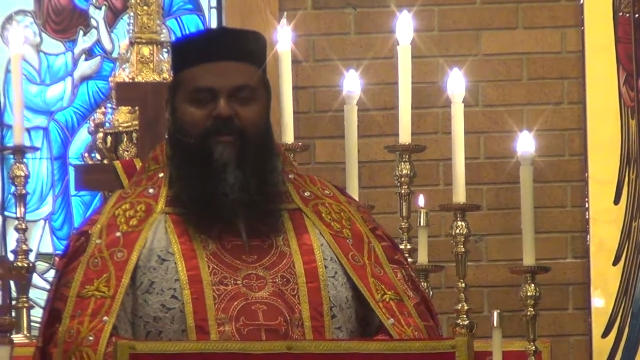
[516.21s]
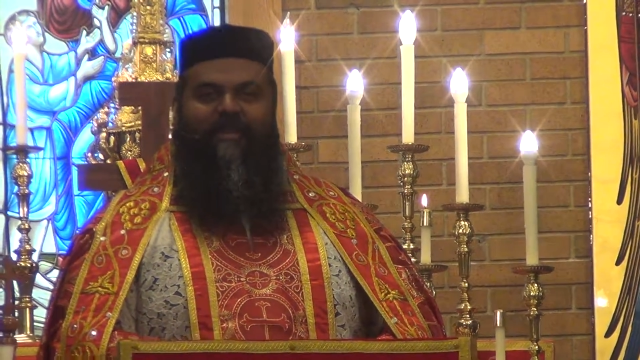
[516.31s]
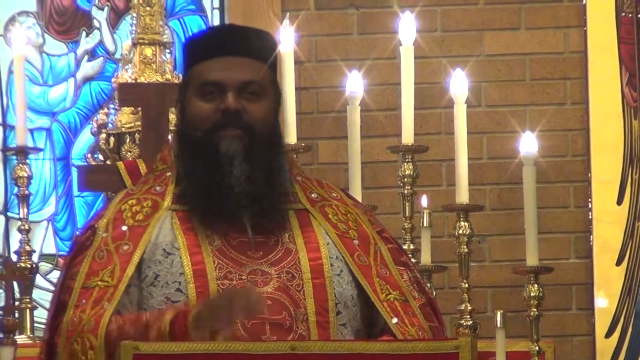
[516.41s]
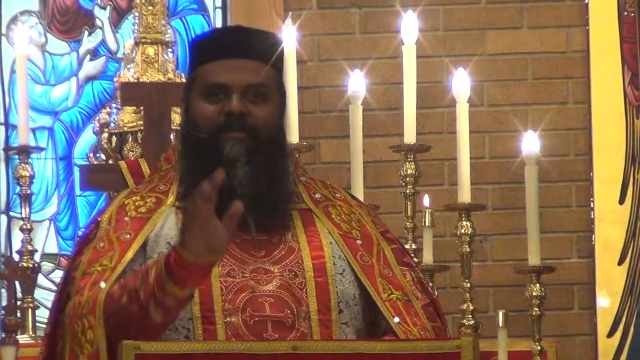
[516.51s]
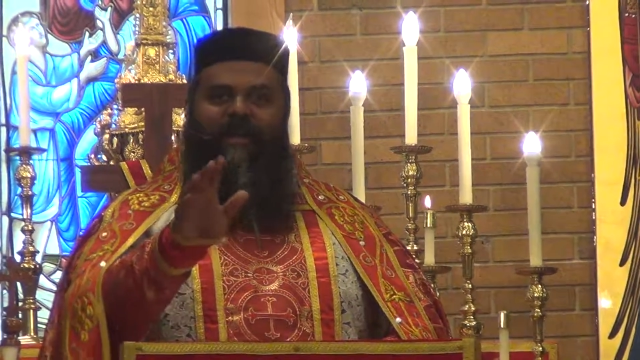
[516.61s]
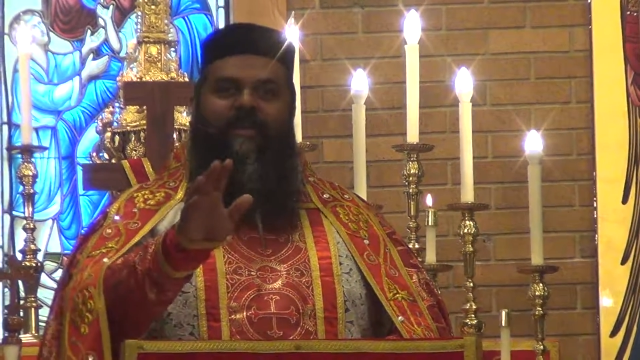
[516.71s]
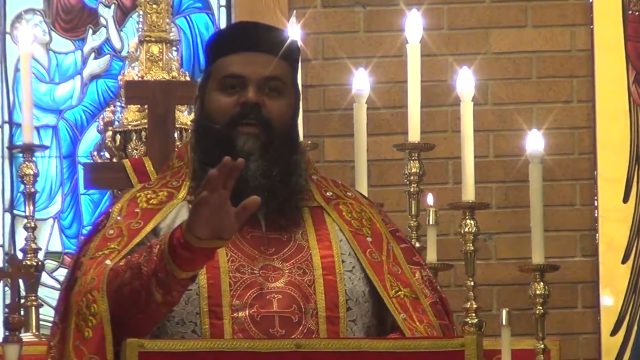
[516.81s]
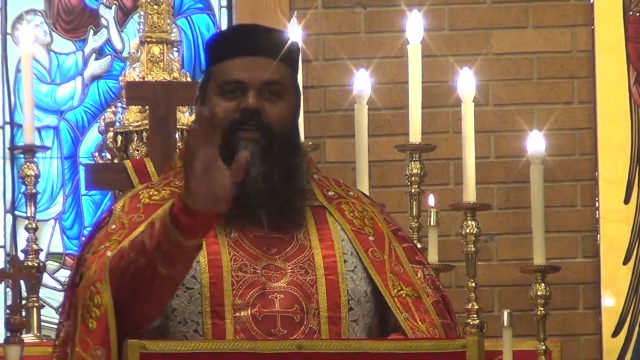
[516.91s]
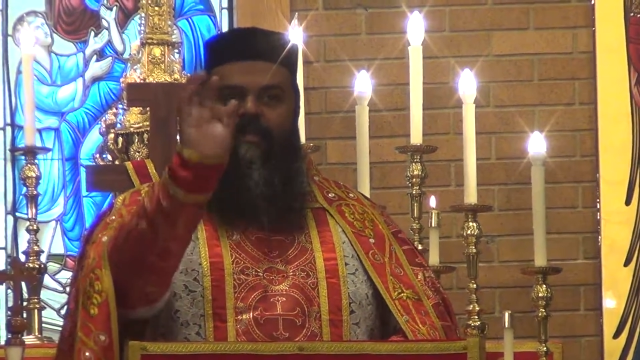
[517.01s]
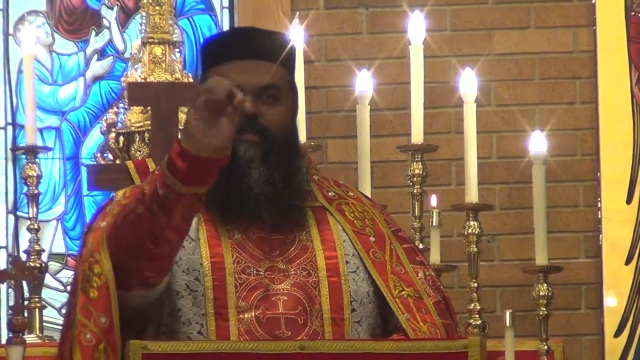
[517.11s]
So
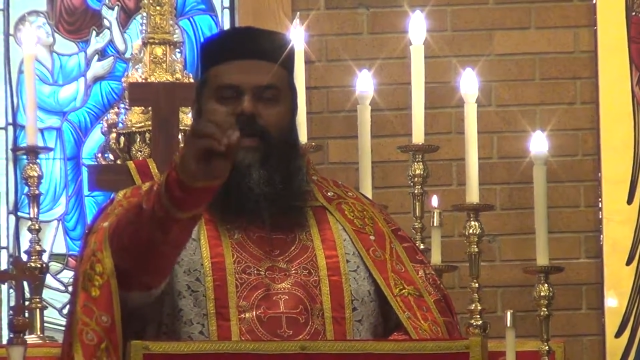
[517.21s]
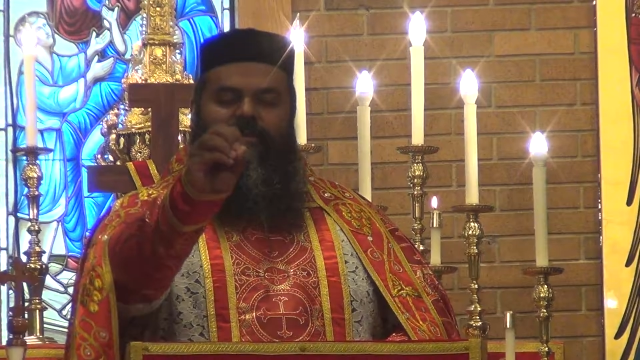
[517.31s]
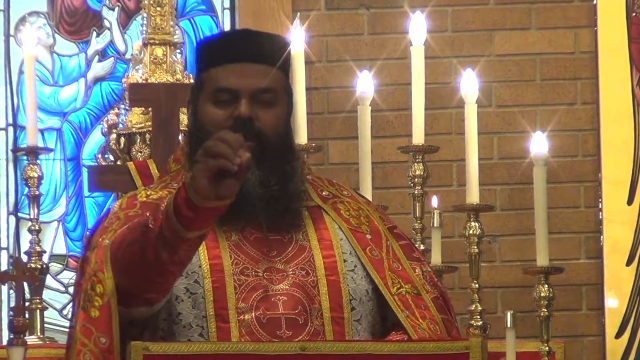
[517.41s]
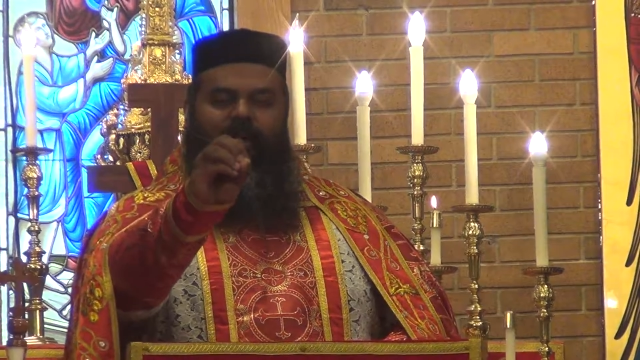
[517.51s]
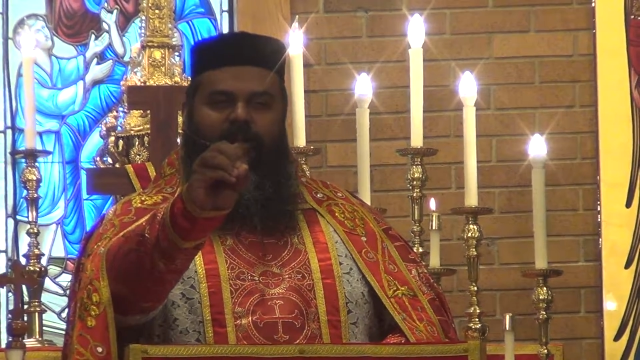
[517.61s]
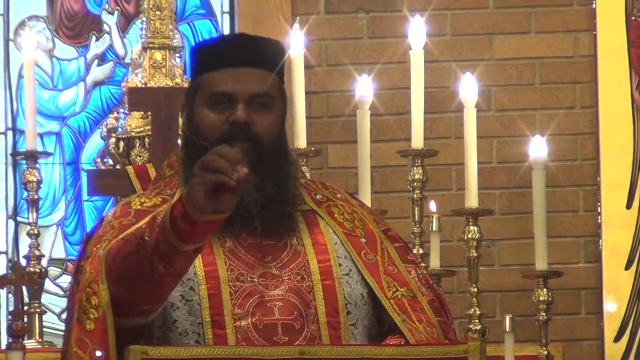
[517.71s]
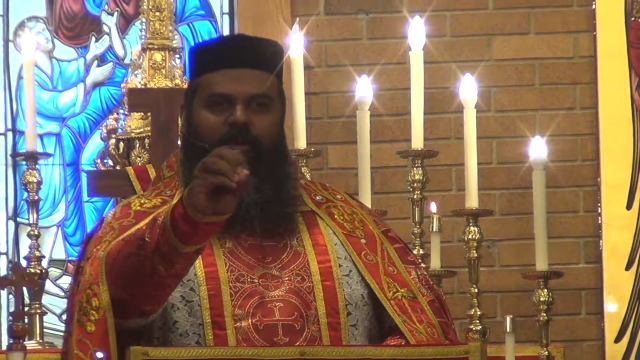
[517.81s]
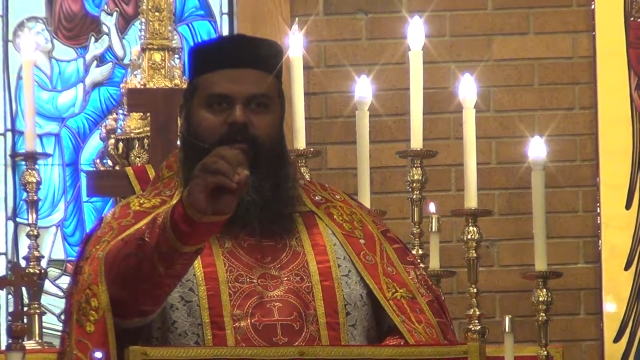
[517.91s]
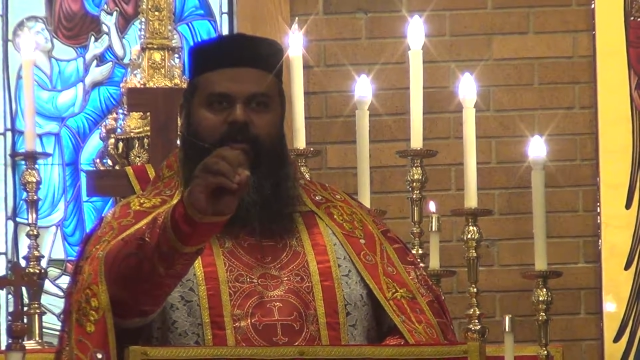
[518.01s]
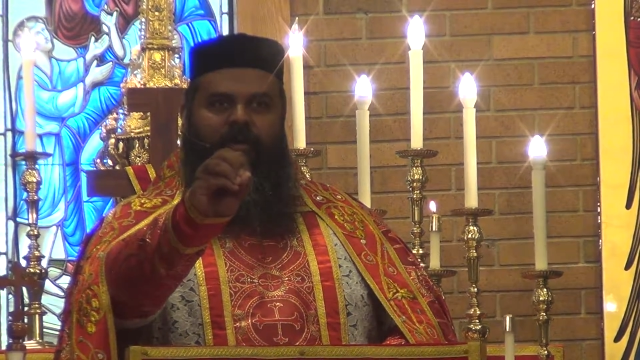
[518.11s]
that's child psychology
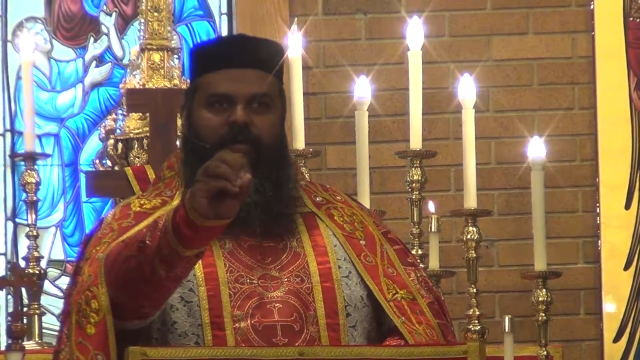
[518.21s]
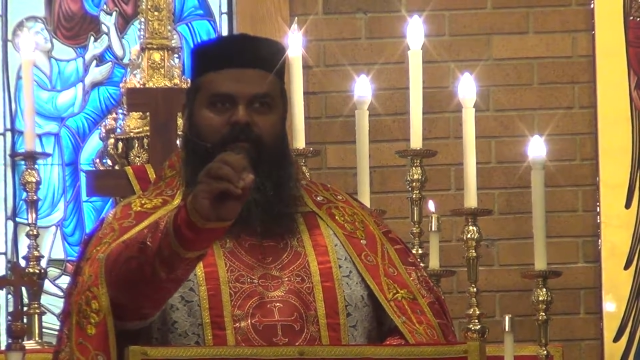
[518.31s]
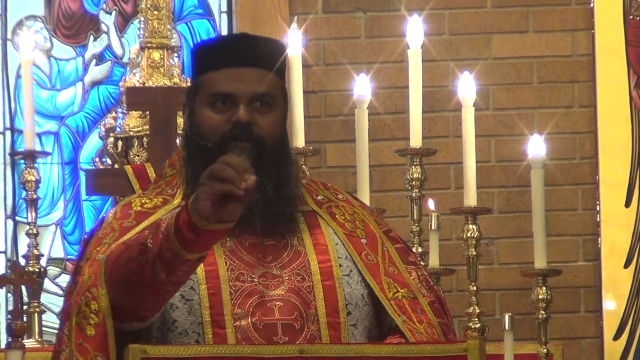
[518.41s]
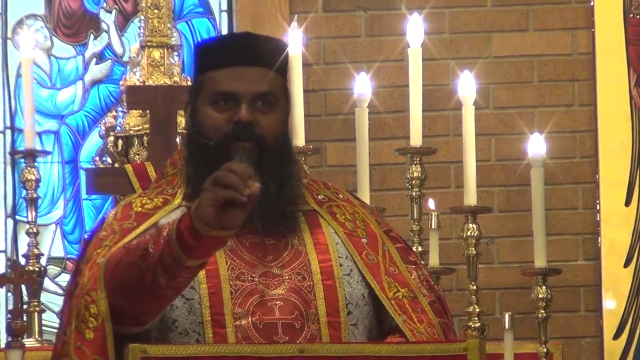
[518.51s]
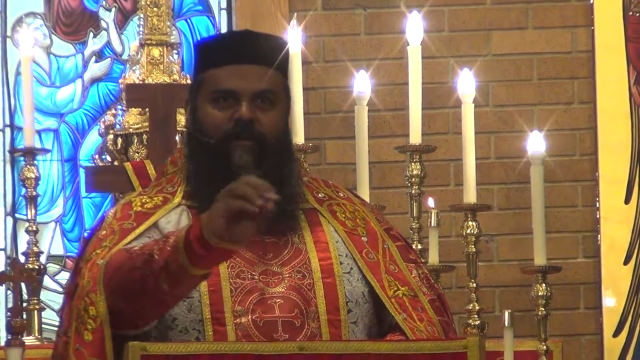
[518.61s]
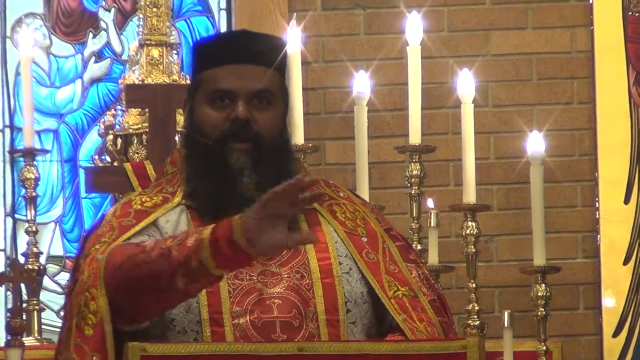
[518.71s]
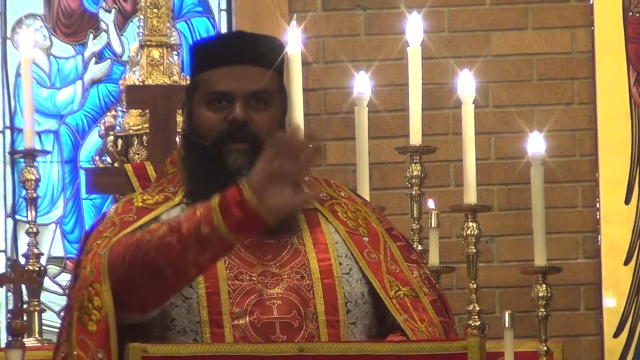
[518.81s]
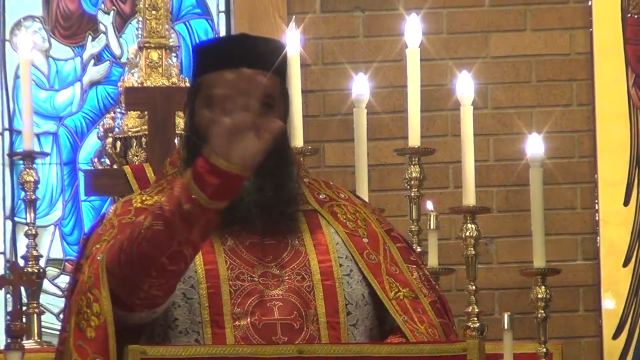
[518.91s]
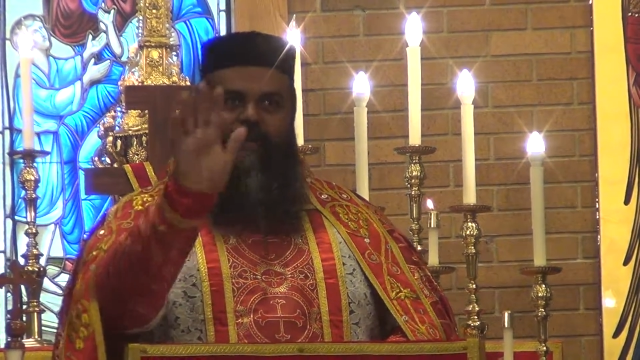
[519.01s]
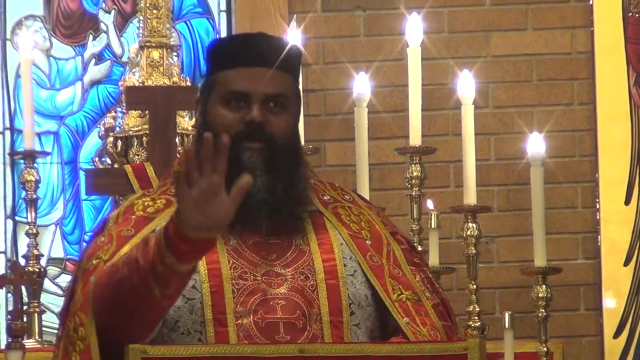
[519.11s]
101 right there for you,
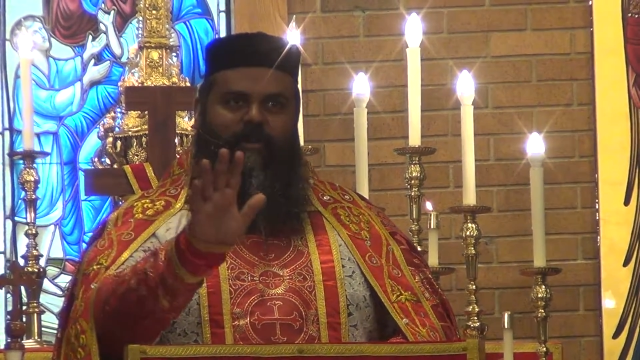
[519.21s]
okay?